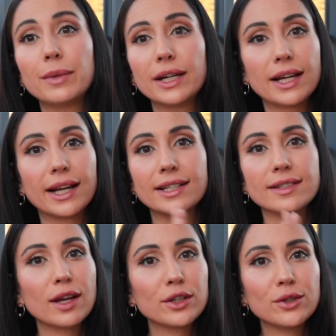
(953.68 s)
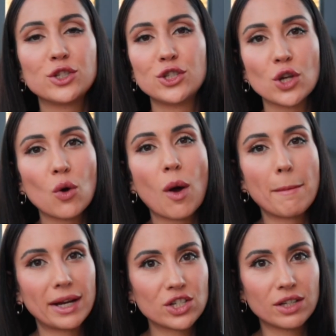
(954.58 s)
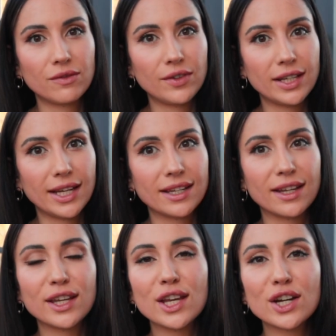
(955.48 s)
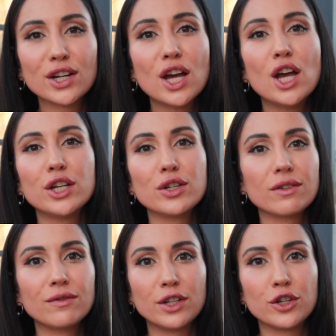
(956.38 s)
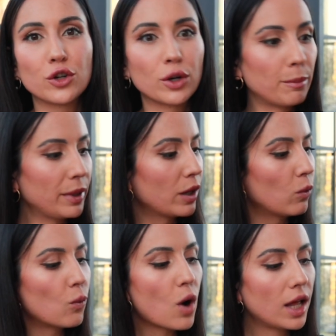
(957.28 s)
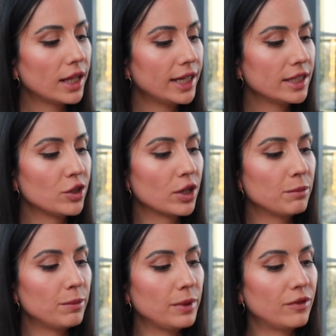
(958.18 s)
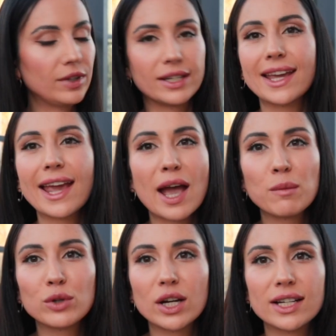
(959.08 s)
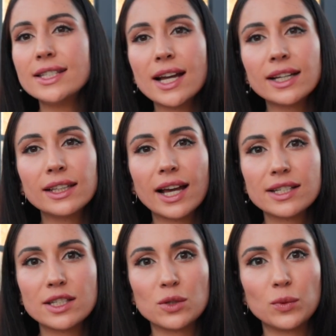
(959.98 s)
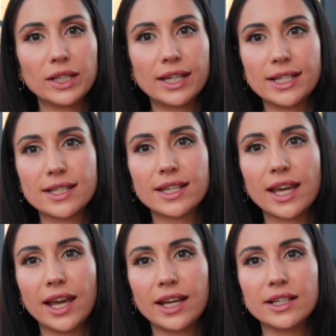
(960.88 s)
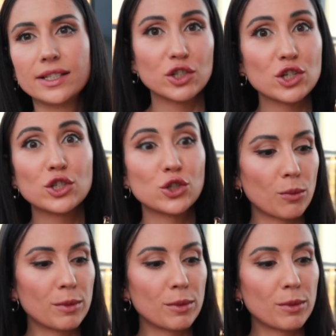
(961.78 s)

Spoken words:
but I can tell you so much can fit in here. You can fit your big wallet, you can fit camera, sunglasses with a nice case. There's just so